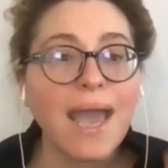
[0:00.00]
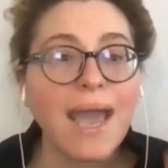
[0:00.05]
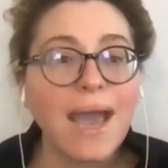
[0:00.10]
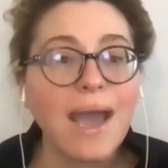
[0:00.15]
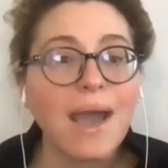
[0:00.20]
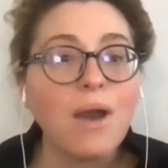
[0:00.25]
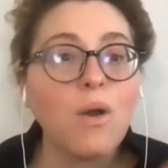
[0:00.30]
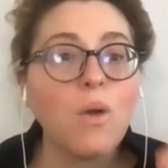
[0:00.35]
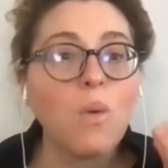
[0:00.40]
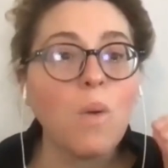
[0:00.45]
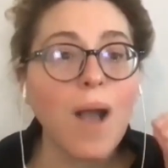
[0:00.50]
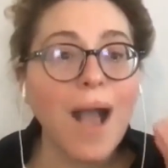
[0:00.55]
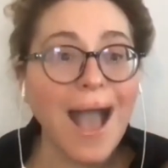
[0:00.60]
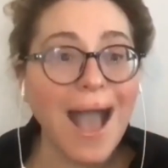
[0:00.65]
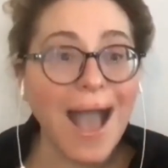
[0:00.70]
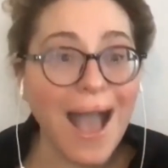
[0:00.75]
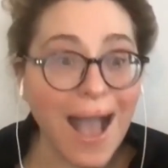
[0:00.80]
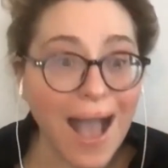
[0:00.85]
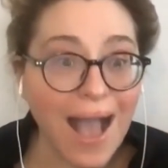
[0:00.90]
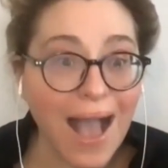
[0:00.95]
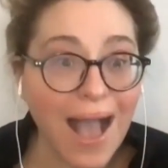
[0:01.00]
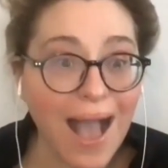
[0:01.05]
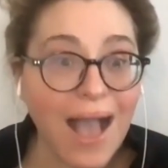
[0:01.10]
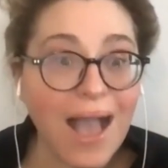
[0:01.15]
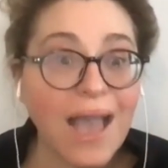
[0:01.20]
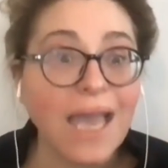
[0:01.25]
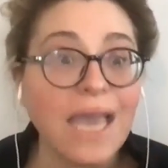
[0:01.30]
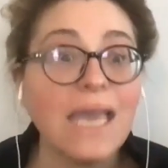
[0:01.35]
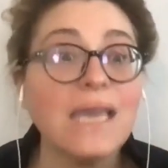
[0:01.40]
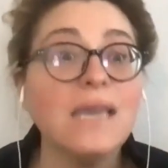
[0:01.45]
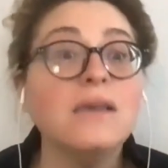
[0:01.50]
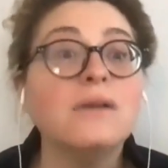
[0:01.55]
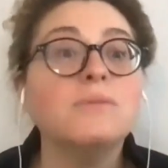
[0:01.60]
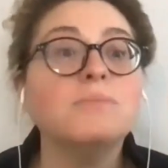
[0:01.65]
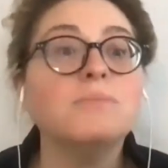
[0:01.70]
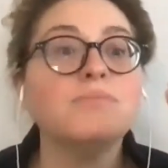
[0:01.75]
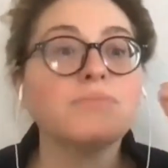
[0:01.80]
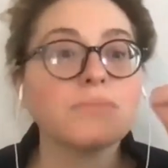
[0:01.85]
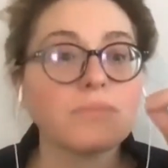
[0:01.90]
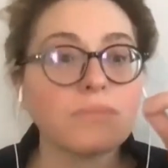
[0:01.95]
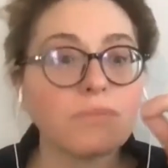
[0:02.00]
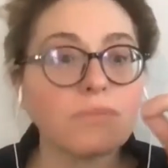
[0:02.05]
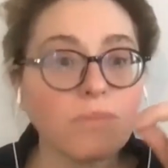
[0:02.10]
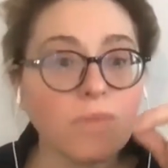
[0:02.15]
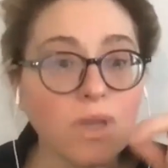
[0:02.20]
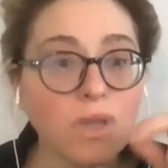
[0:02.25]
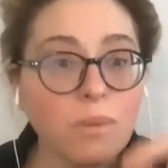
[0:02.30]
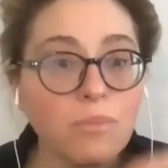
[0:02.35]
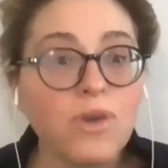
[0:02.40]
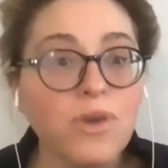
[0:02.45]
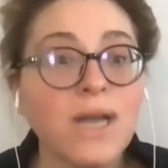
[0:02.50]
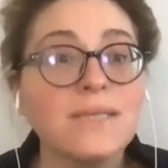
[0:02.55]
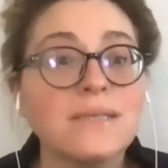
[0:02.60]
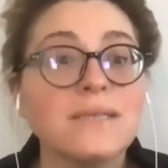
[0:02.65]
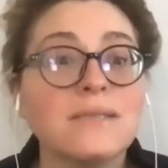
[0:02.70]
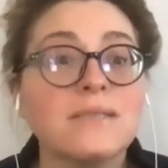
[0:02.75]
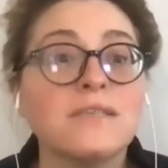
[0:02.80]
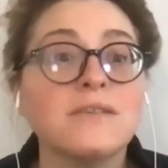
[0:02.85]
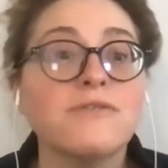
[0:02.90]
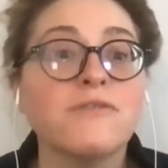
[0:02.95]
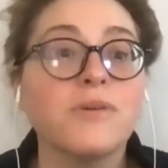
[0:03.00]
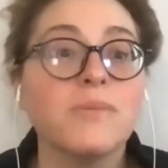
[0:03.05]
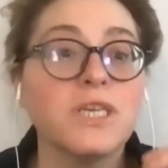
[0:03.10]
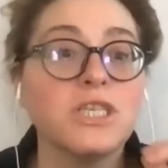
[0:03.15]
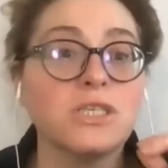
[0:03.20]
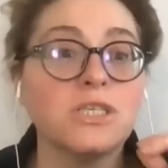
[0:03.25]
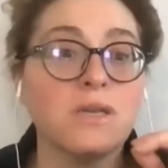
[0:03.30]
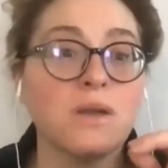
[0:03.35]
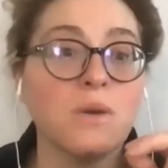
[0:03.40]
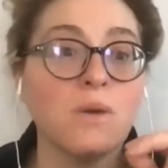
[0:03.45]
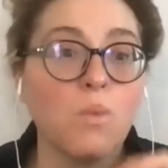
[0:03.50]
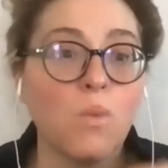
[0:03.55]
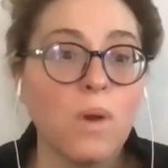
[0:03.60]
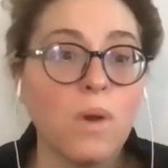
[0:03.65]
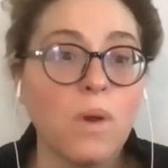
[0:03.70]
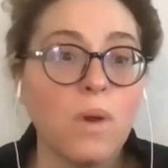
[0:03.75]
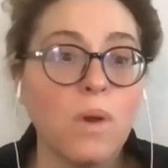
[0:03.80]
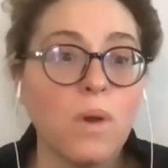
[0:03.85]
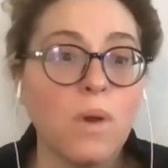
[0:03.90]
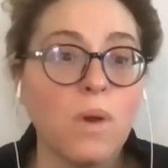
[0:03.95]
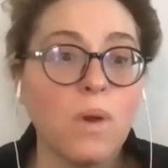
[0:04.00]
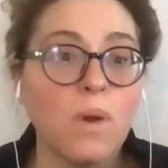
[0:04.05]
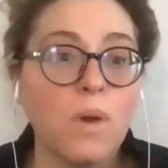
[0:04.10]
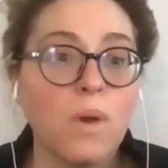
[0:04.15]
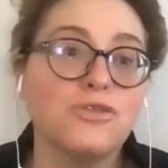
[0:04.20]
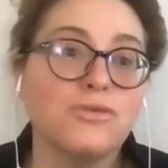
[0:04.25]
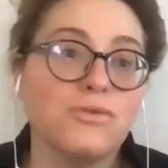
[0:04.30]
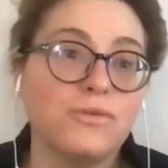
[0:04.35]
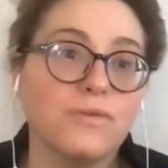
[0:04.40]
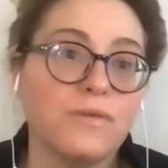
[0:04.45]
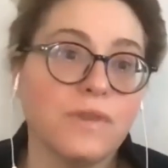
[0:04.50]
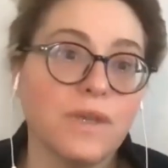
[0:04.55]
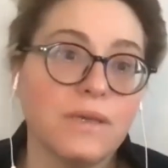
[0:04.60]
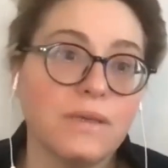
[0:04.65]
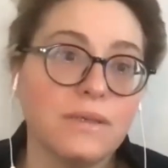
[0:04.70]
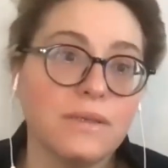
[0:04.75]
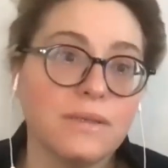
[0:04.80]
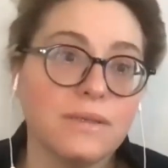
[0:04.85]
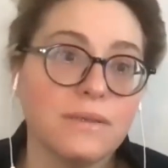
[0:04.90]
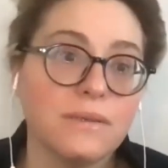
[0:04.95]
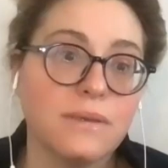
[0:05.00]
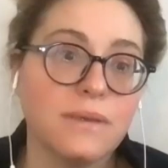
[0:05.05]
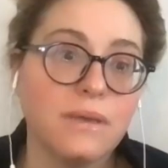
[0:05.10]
how I process information and what my truth is.